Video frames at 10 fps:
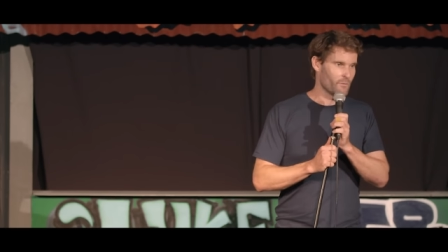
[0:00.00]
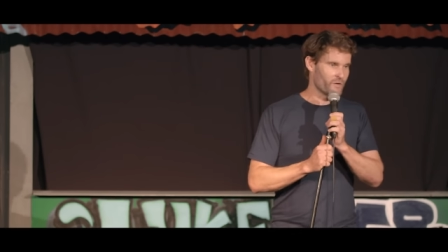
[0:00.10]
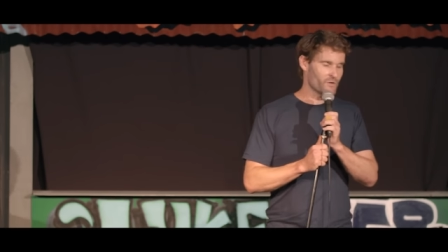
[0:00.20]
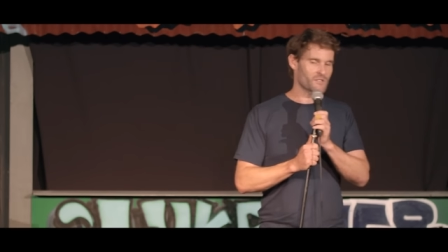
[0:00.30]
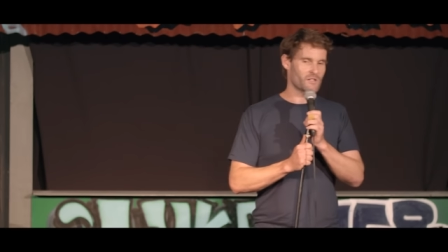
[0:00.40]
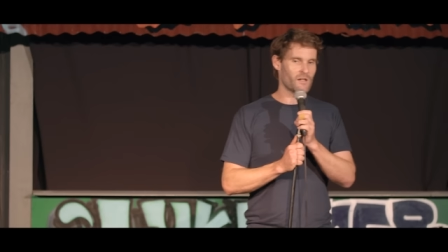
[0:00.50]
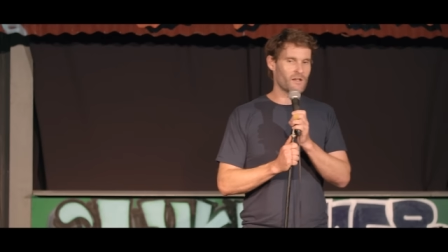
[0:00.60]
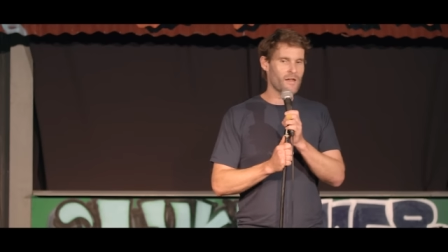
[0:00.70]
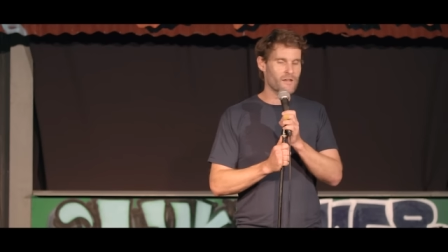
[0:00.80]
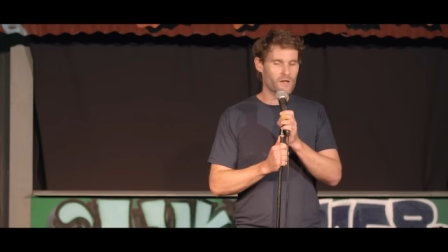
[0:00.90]
When I was a
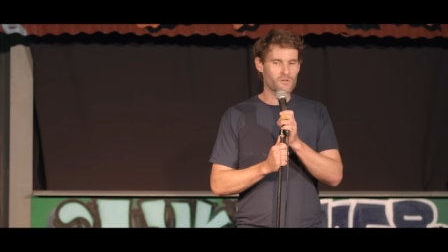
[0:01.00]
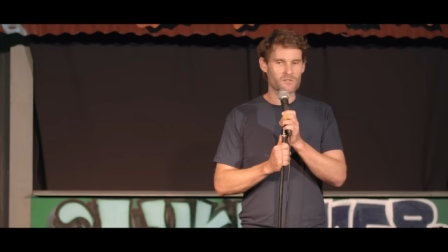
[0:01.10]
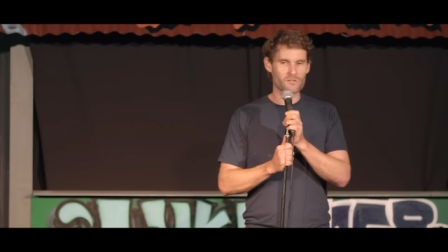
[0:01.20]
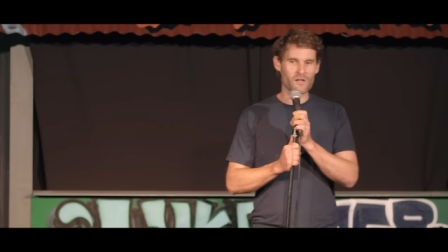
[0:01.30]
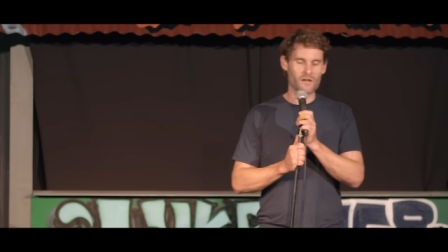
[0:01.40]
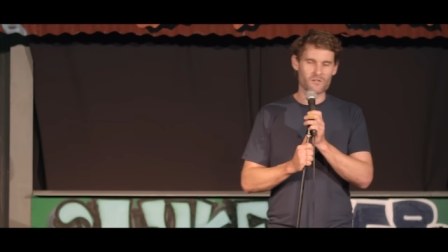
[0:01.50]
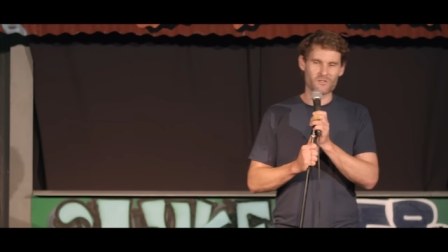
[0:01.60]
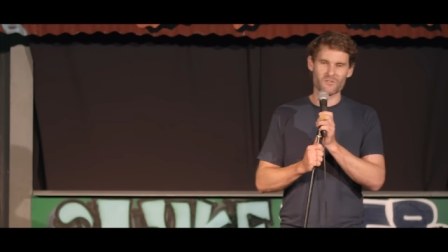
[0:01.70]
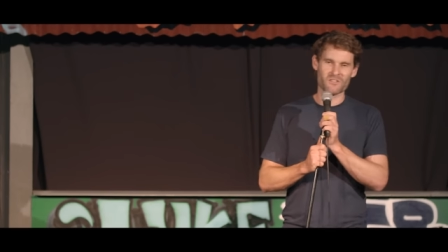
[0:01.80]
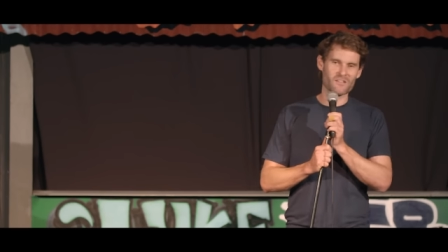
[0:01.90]
kid, our dad used to take
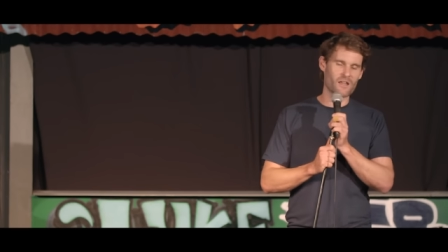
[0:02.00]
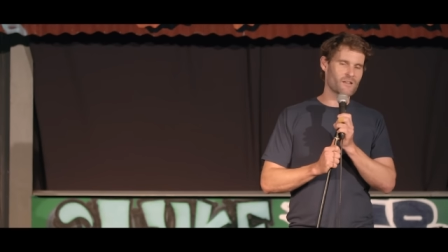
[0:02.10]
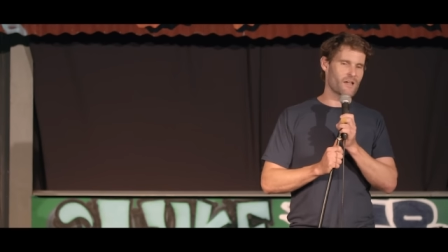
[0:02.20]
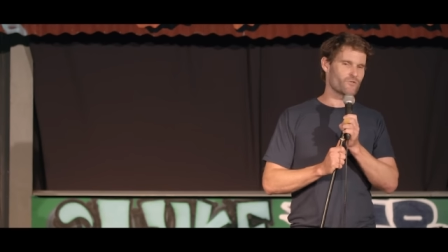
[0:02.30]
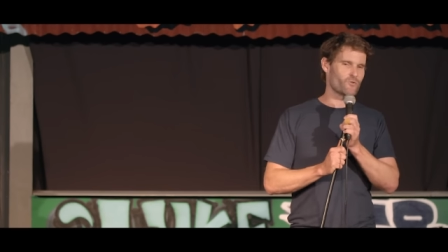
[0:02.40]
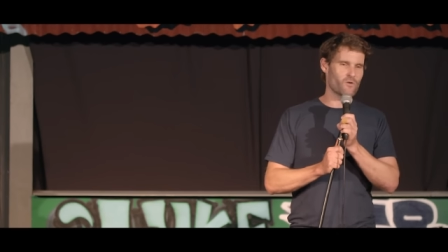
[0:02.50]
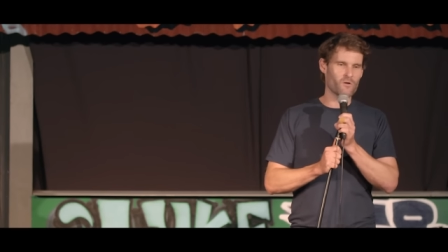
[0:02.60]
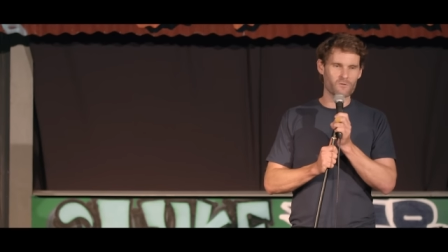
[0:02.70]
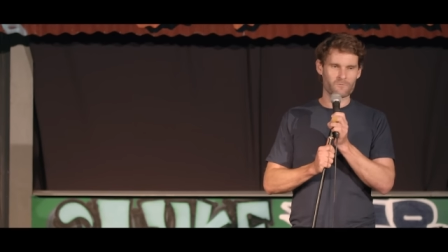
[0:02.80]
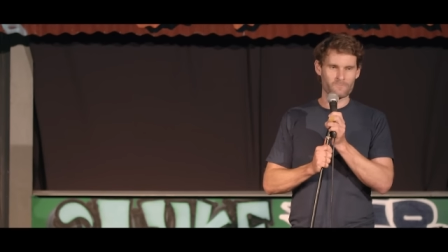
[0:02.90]
us on a Sunday
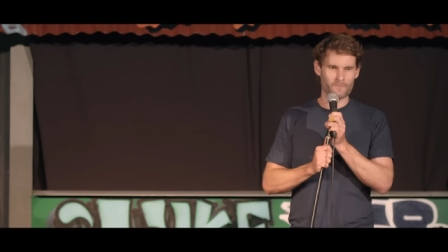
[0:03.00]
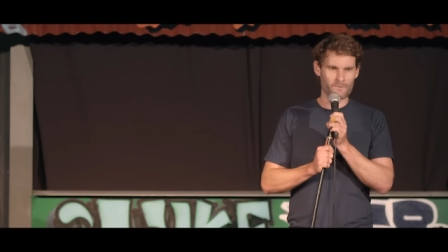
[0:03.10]
drive.